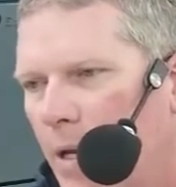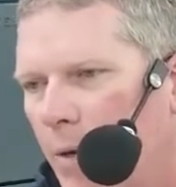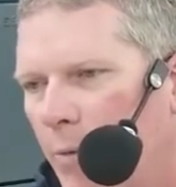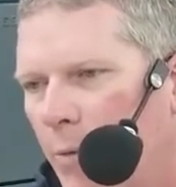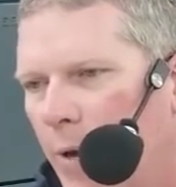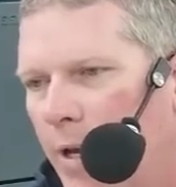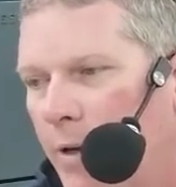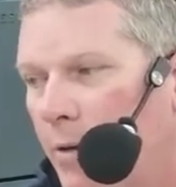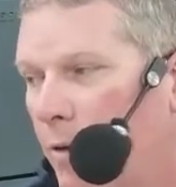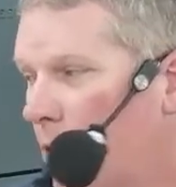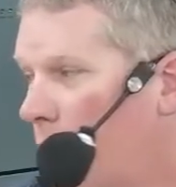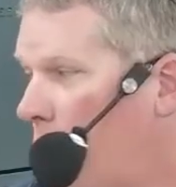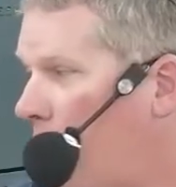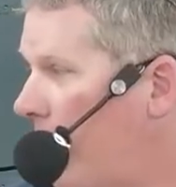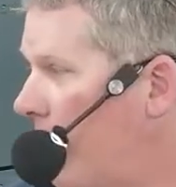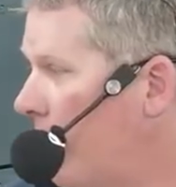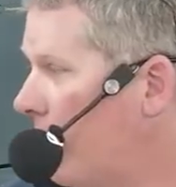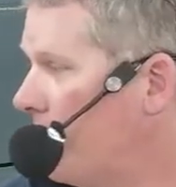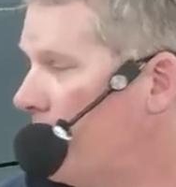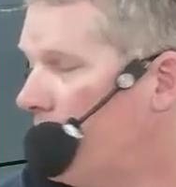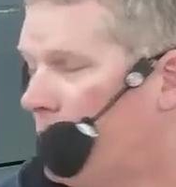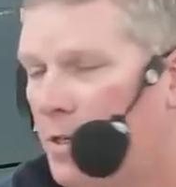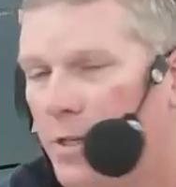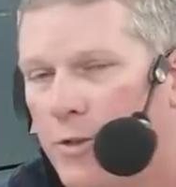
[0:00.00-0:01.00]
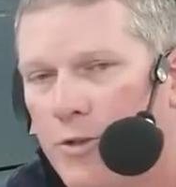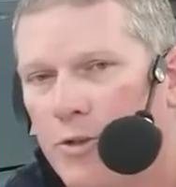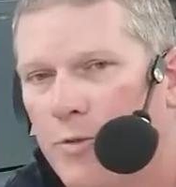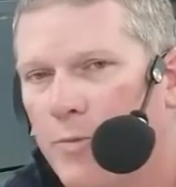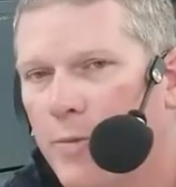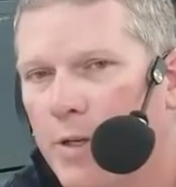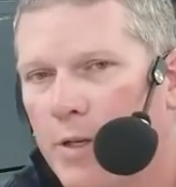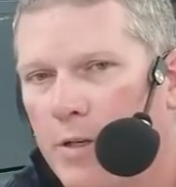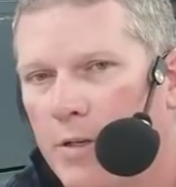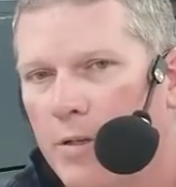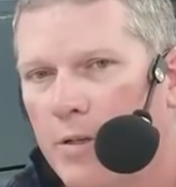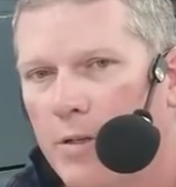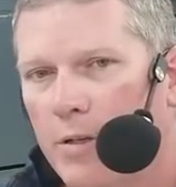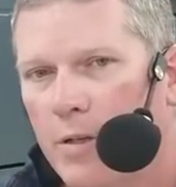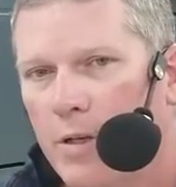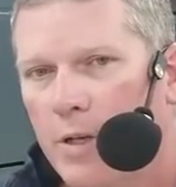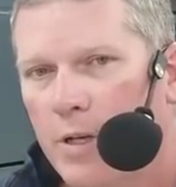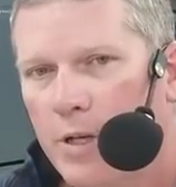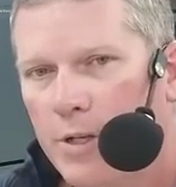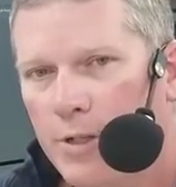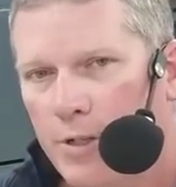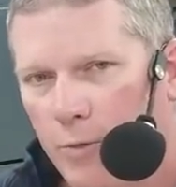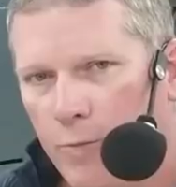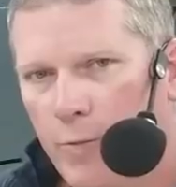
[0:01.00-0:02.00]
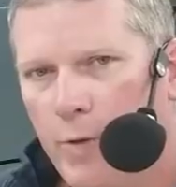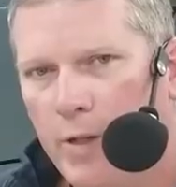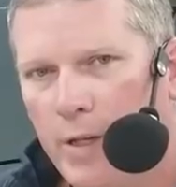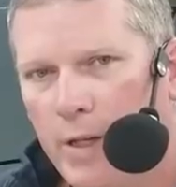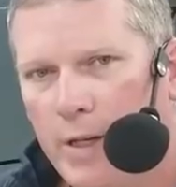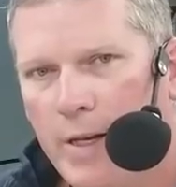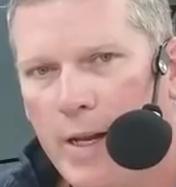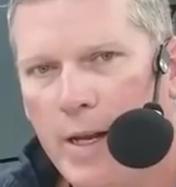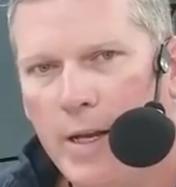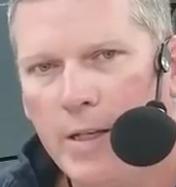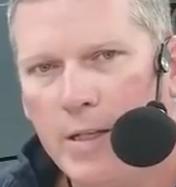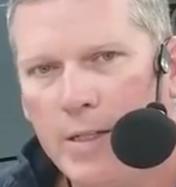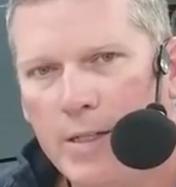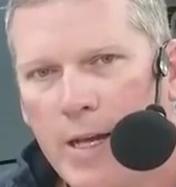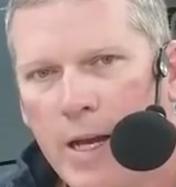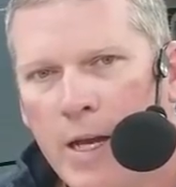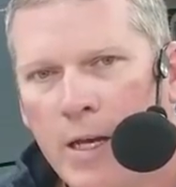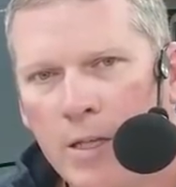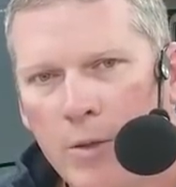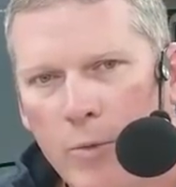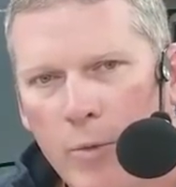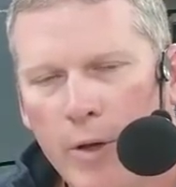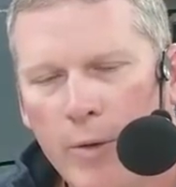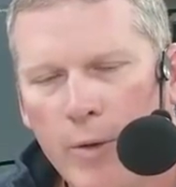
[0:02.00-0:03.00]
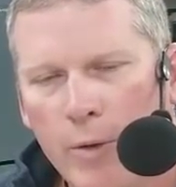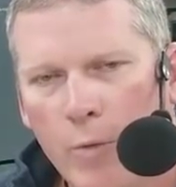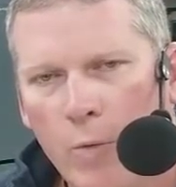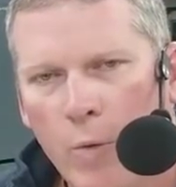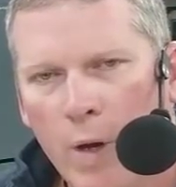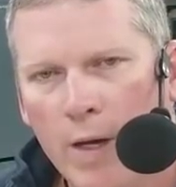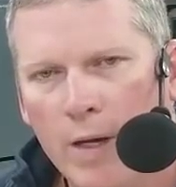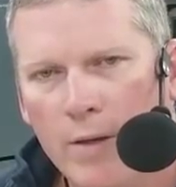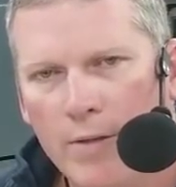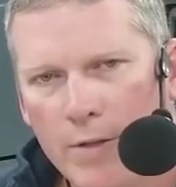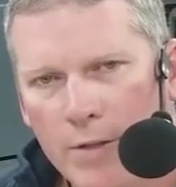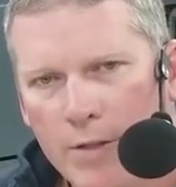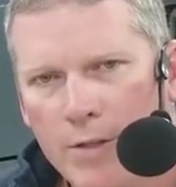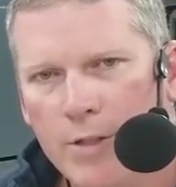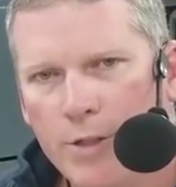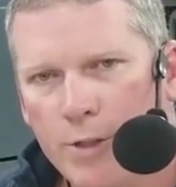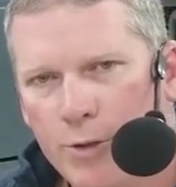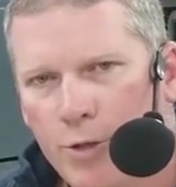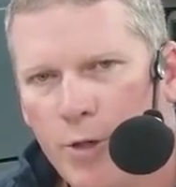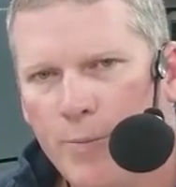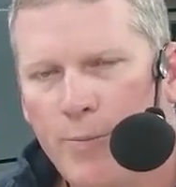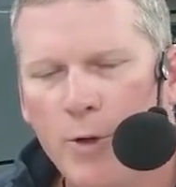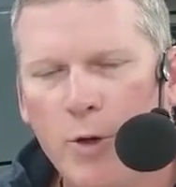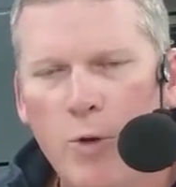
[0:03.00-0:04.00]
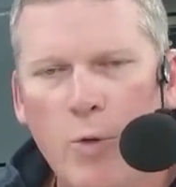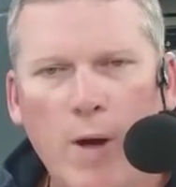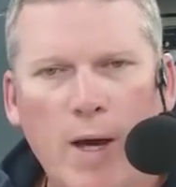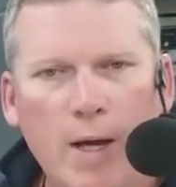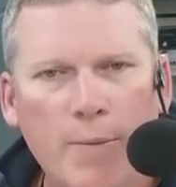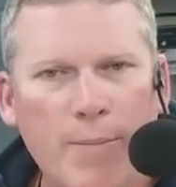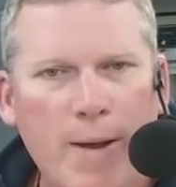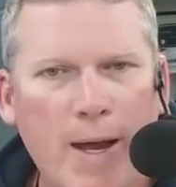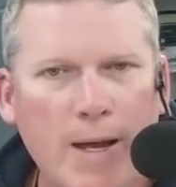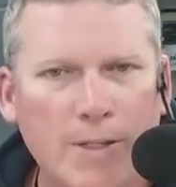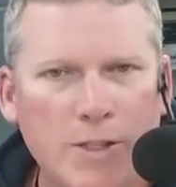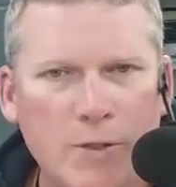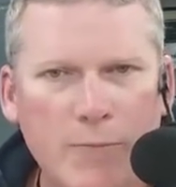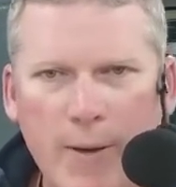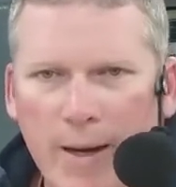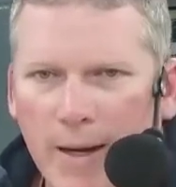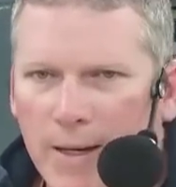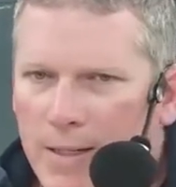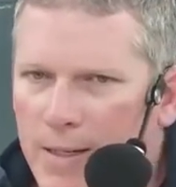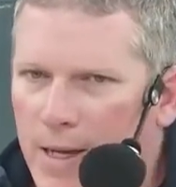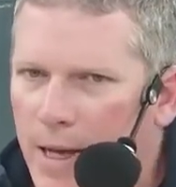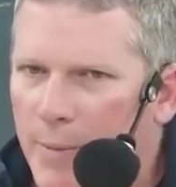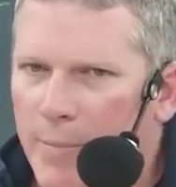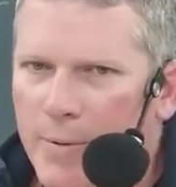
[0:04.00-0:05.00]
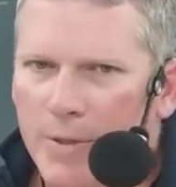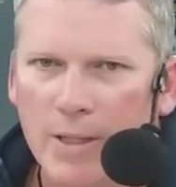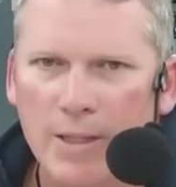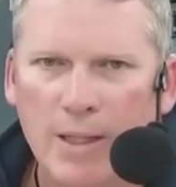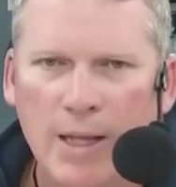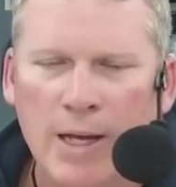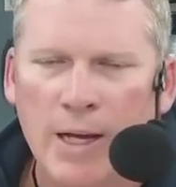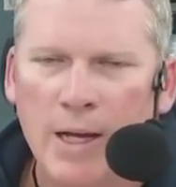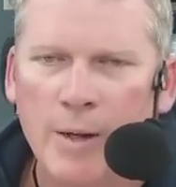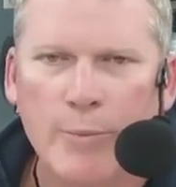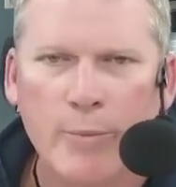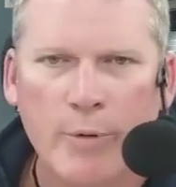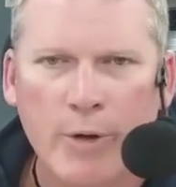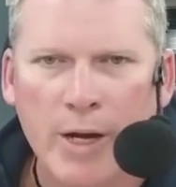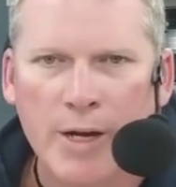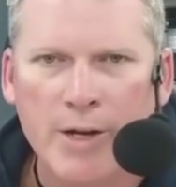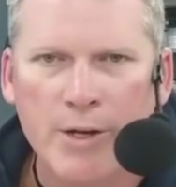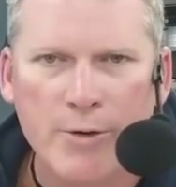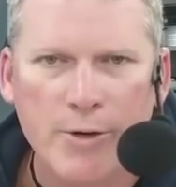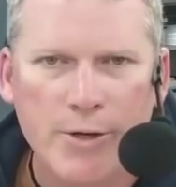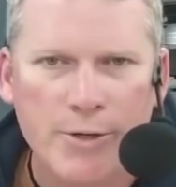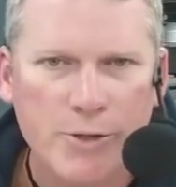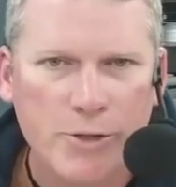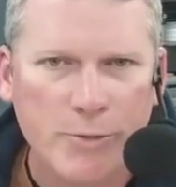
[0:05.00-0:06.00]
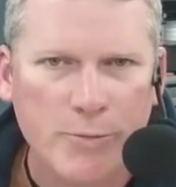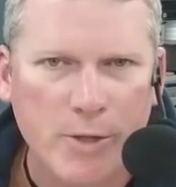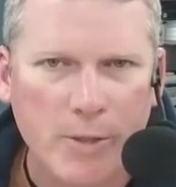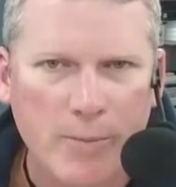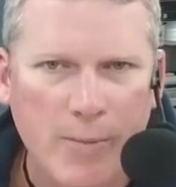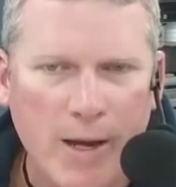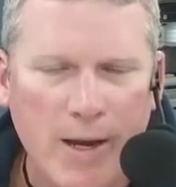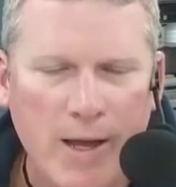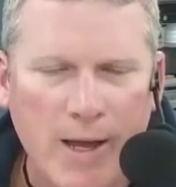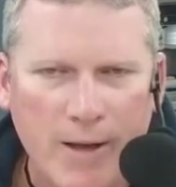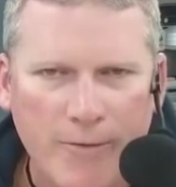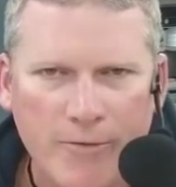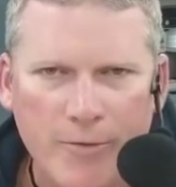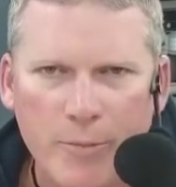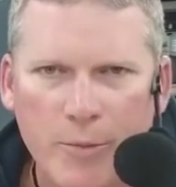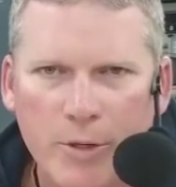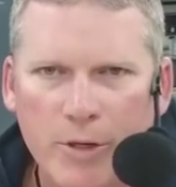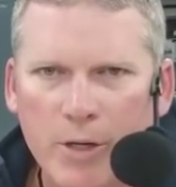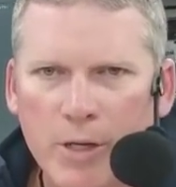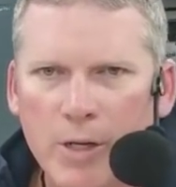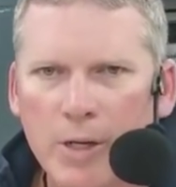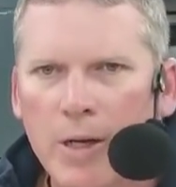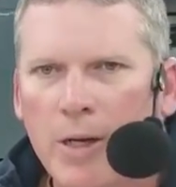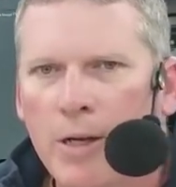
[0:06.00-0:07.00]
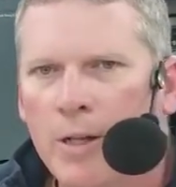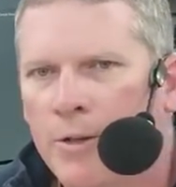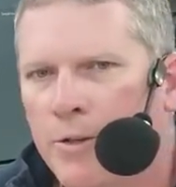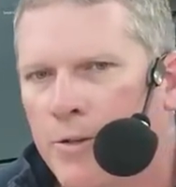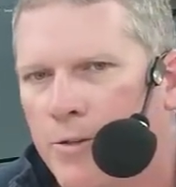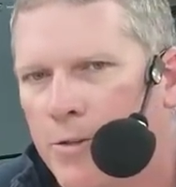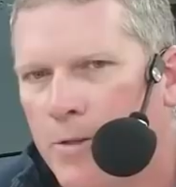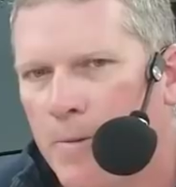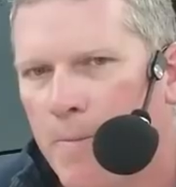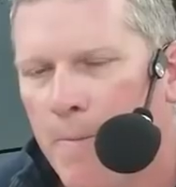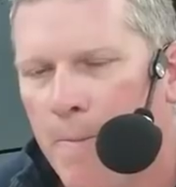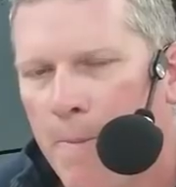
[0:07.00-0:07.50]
We had to acquire this instrument to really nail it down the way we wanted. This is a triple quad mass spec, top of the line, brand new instrument, about $500,000.